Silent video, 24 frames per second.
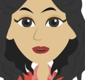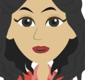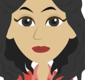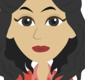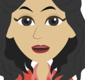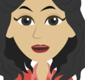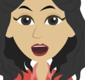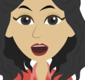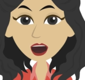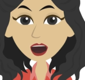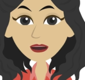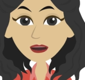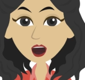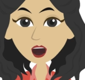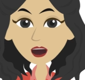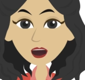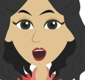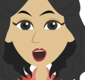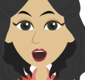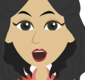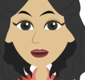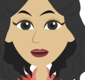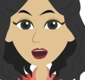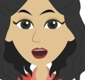Another thing
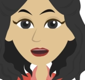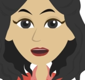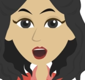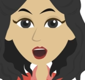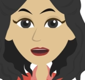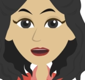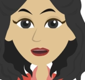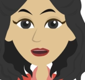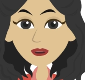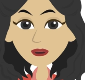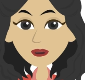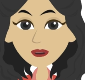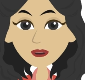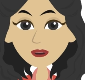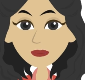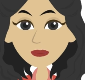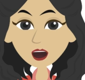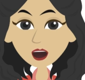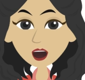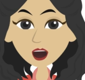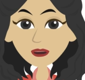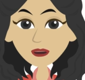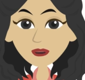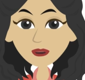we use a lot of is
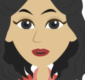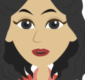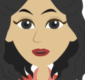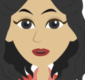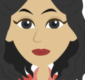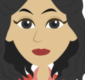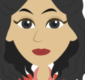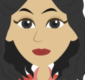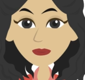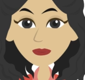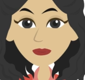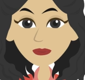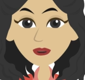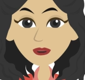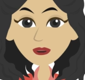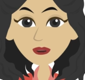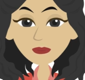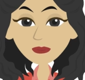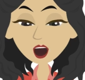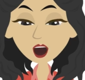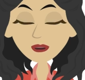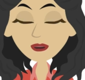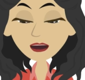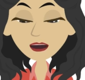plastic, like
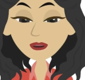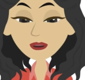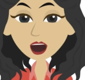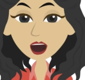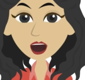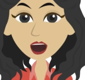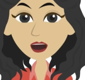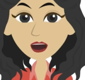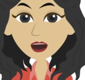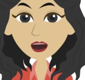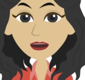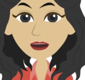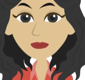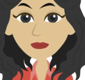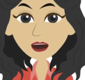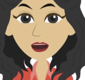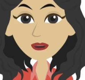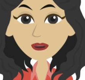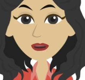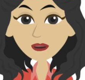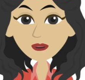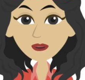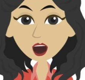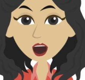plastic bottles,
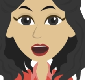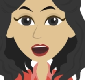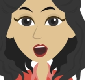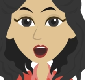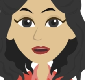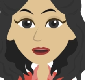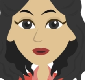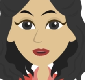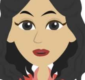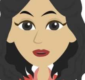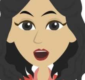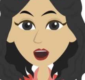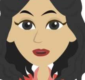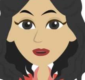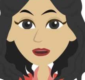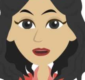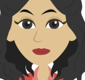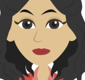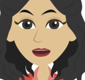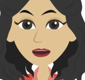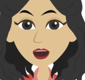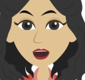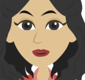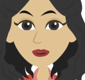plastic bags, plastic
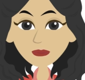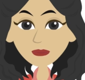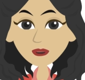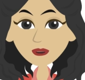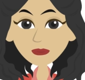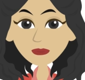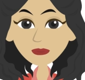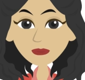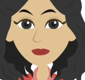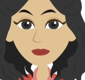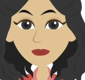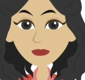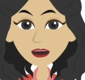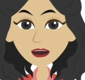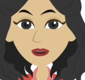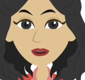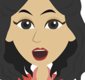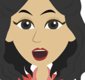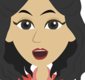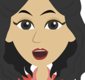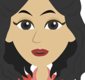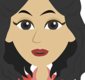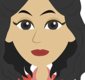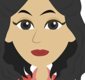cups, and
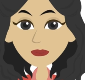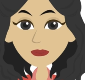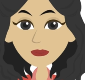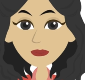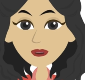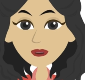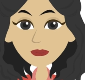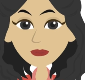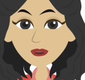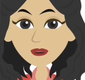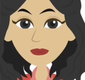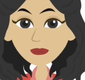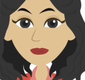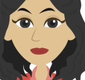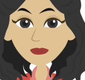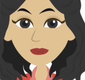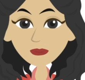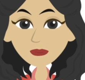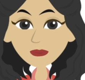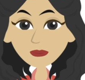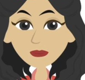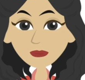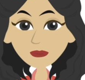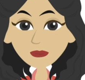plates.
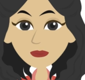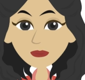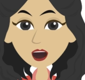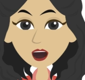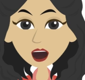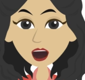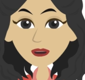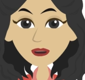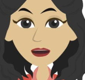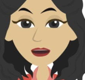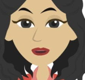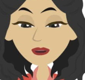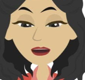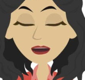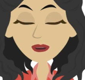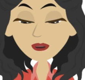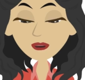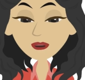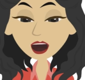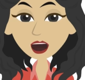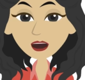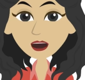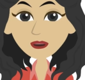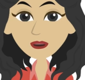Plastic is
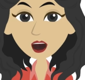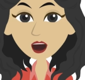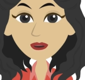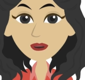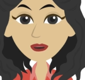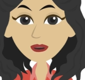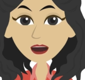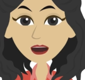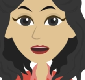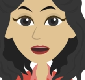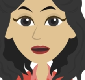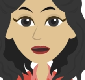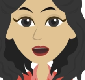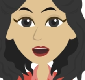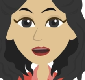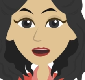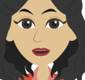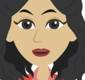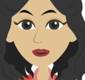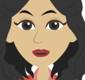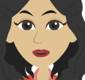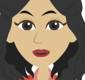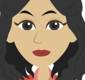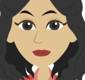harmful to our
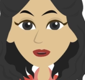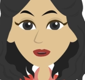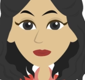environment.